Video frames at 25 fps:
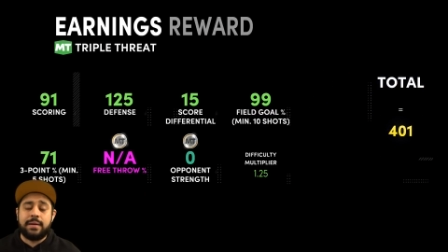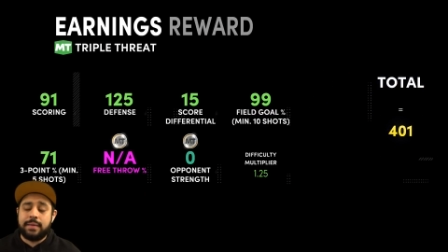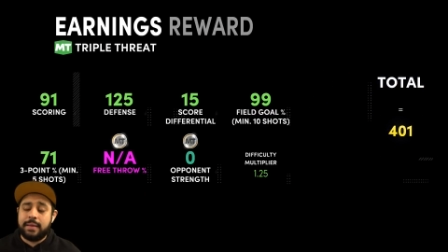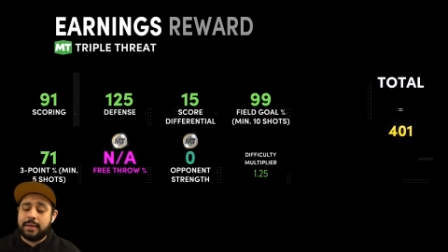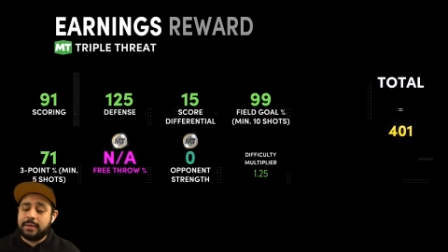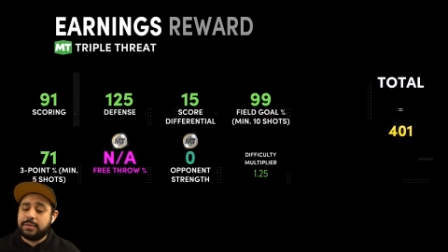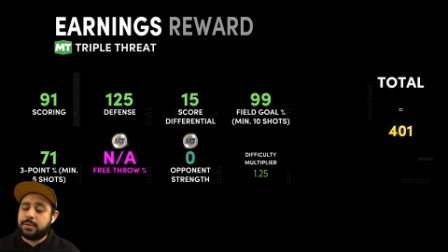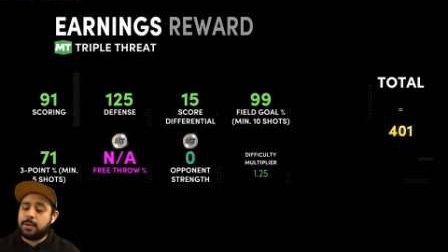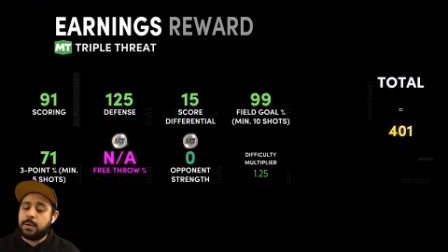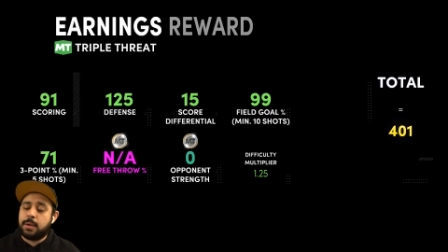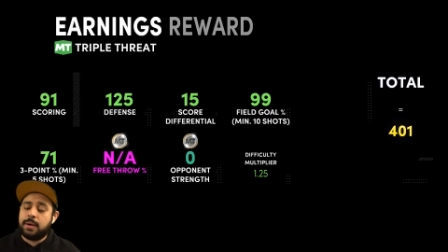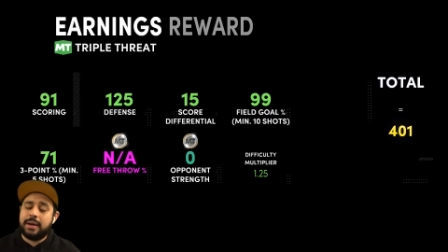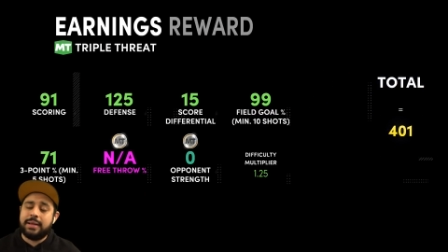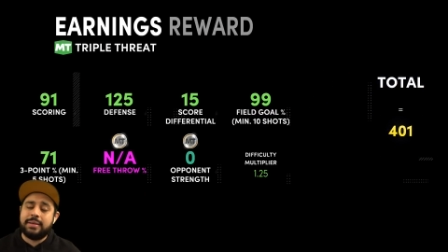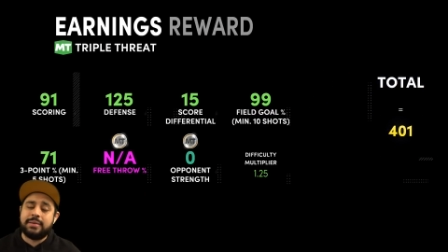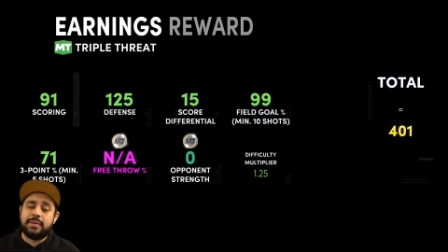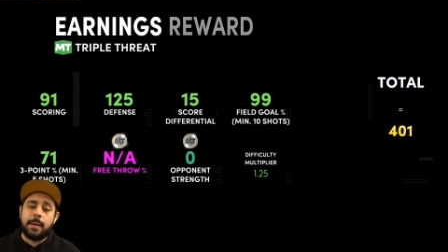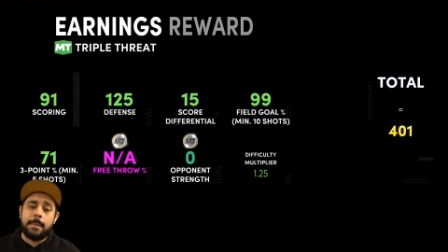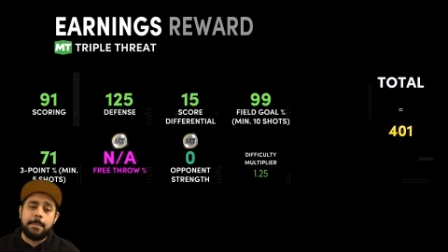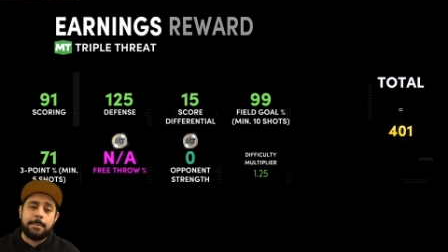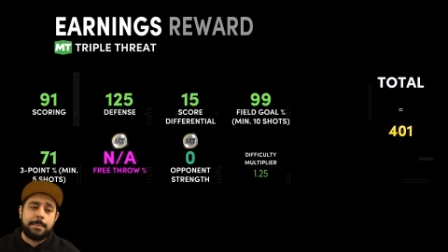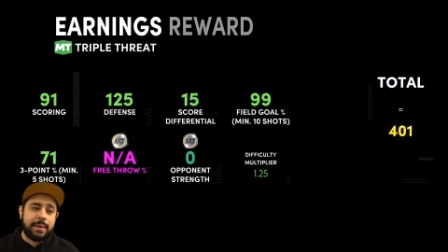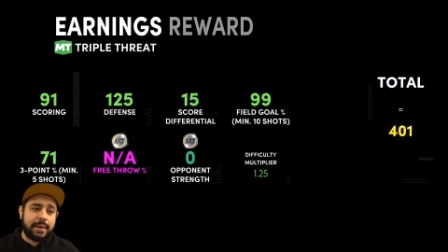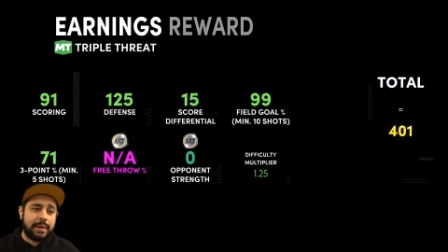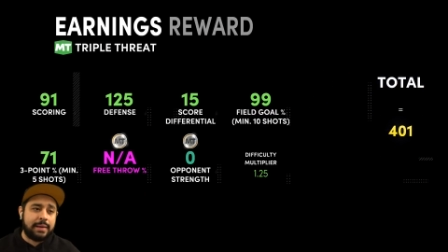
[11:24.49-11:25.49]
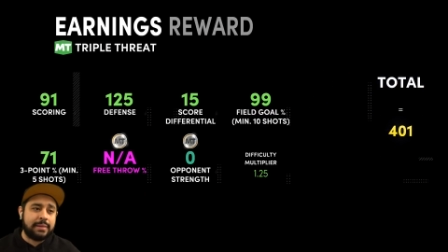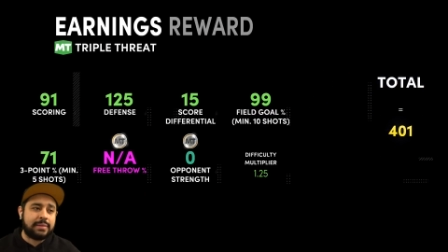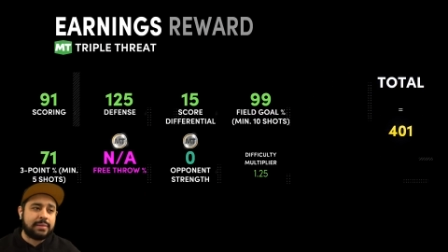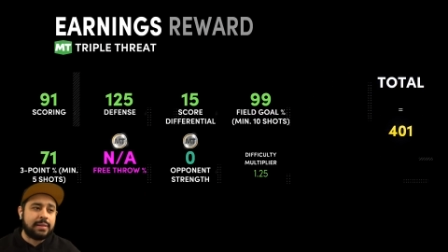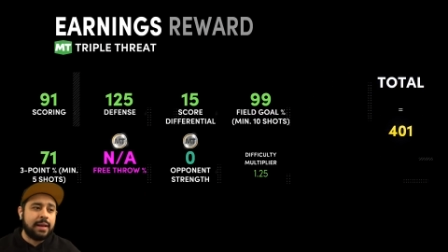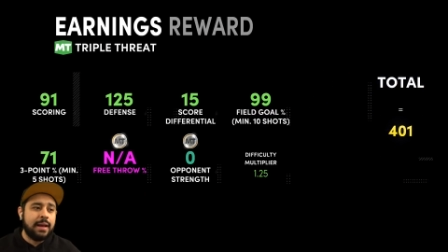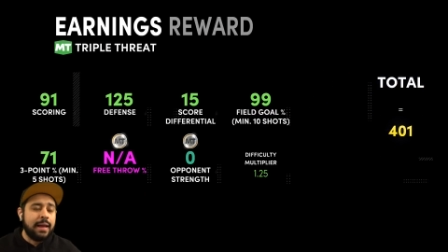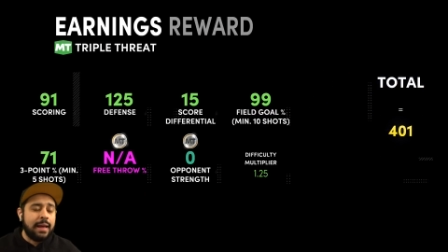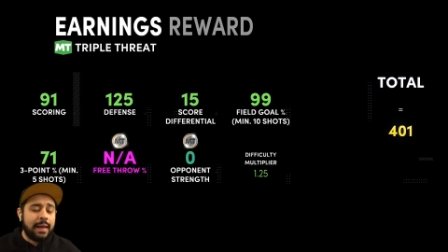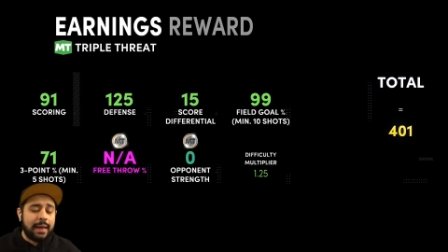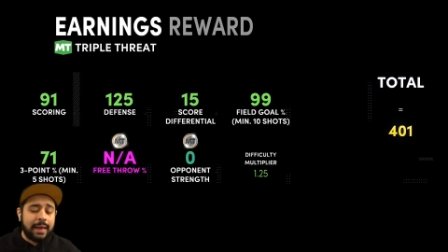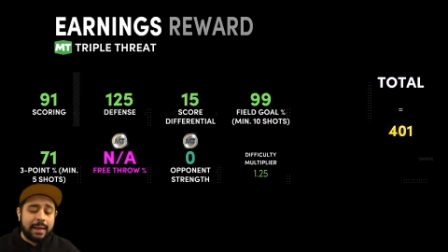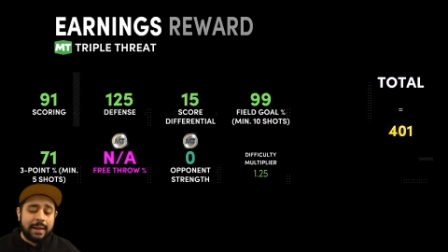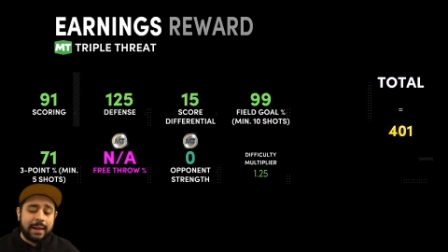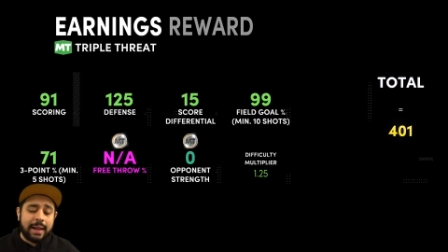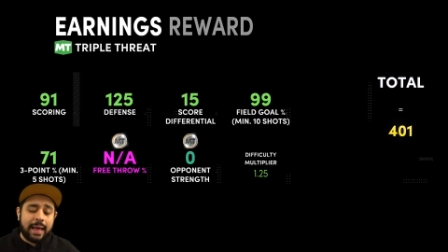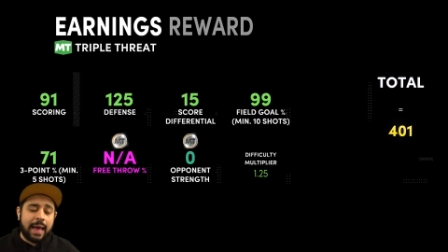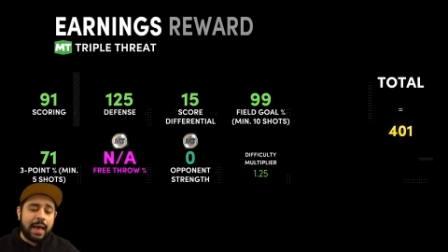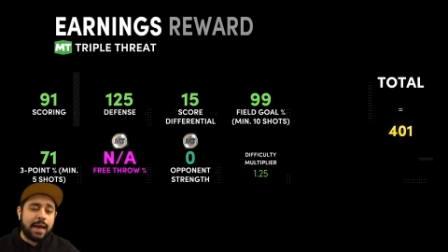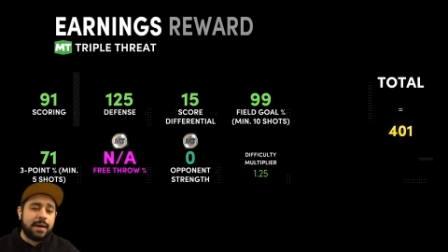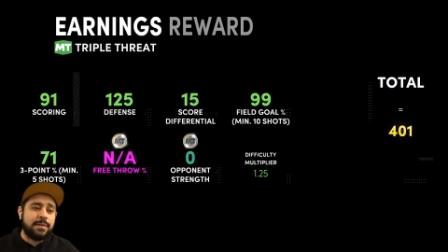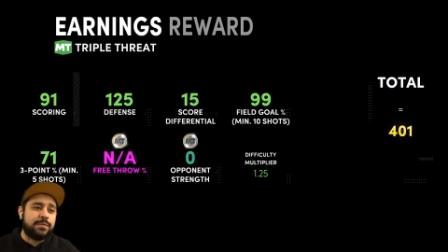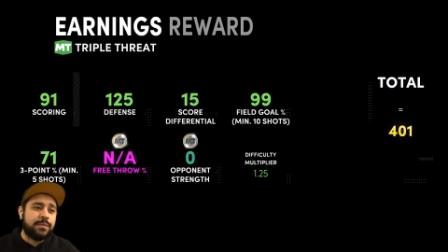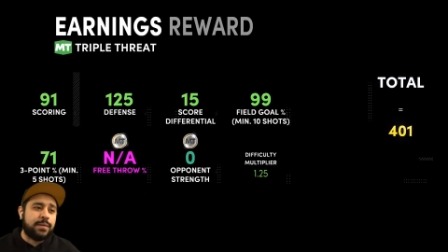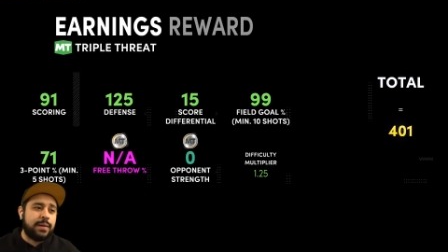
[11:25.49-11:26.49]
This card is a beast in
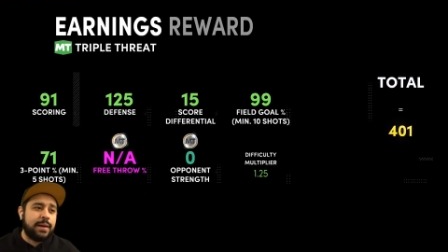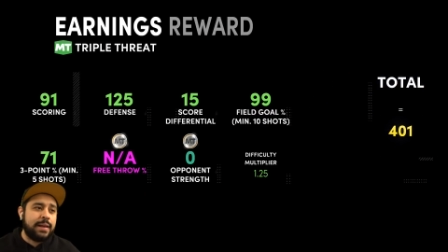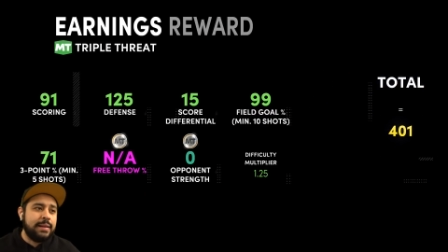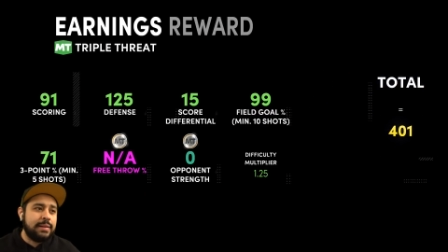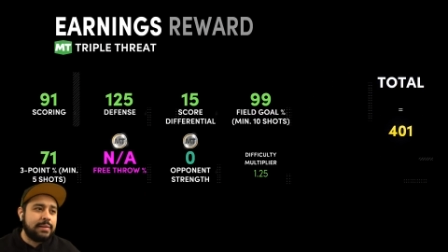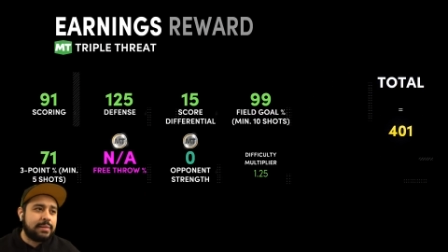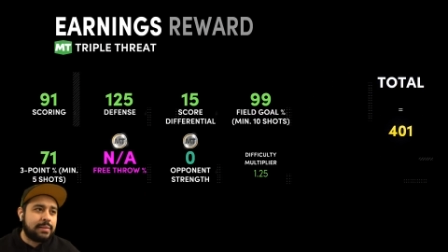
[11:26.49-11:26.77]
every